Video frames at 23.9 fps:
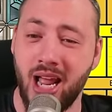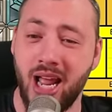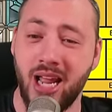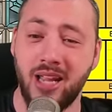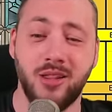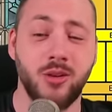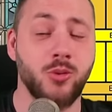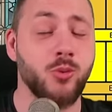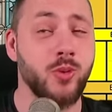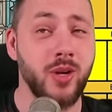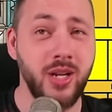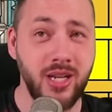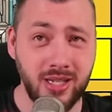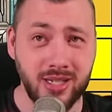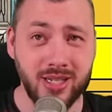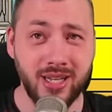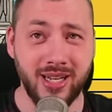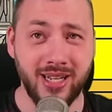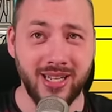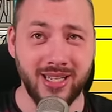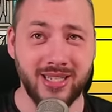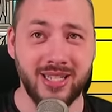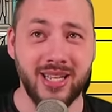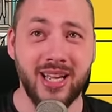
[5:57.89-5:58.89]
And the reason
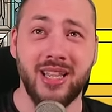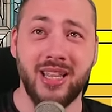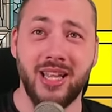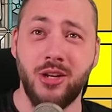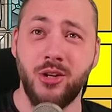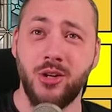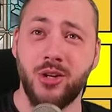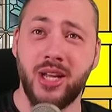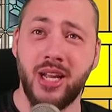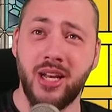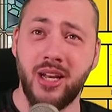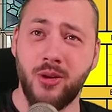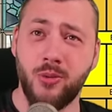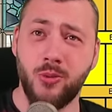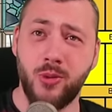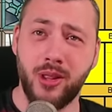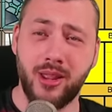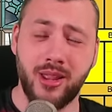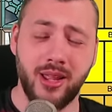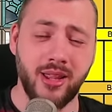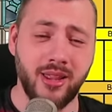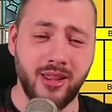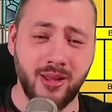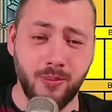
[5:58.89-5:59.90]
is that you're getting
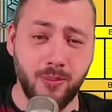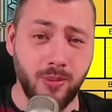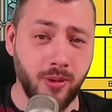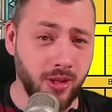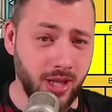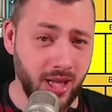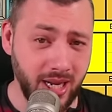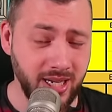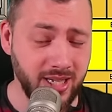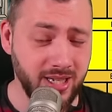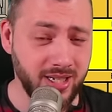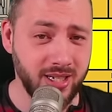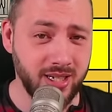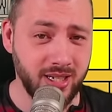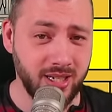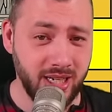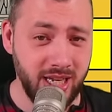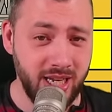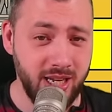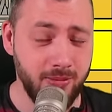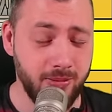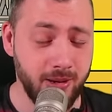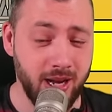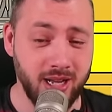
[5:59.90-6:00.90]
with the Blighted
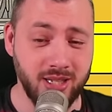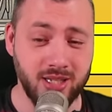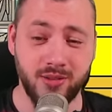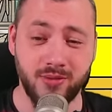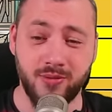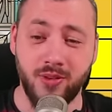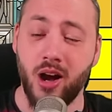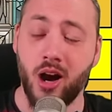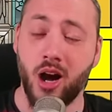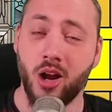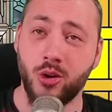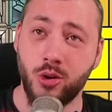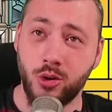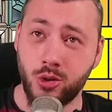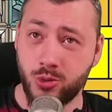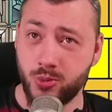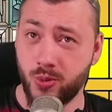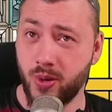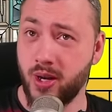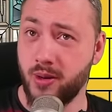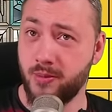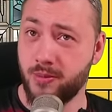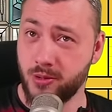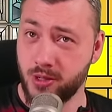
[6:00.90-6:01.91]
key passive
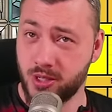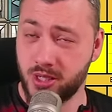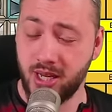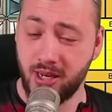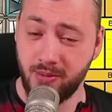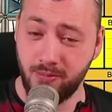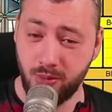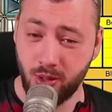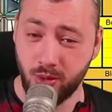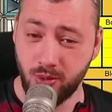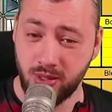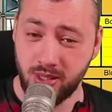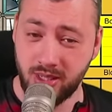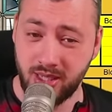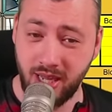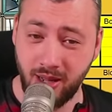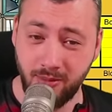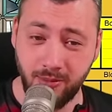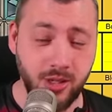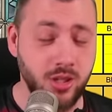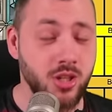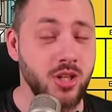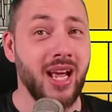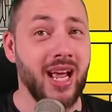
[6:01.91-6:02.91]
120% bonus
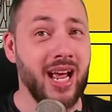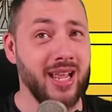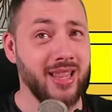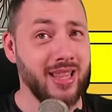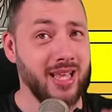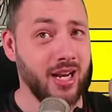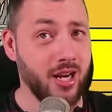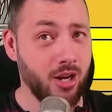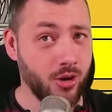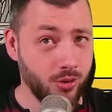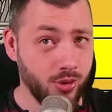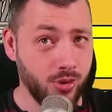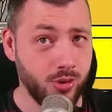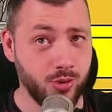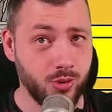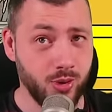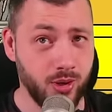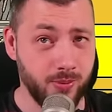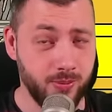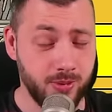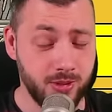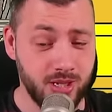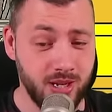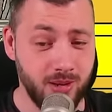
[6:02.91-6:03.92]
damage, and that
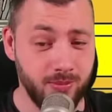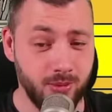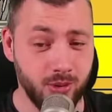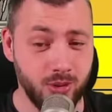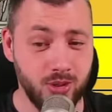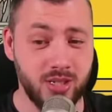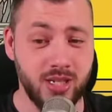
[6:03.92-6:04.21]
120% bonus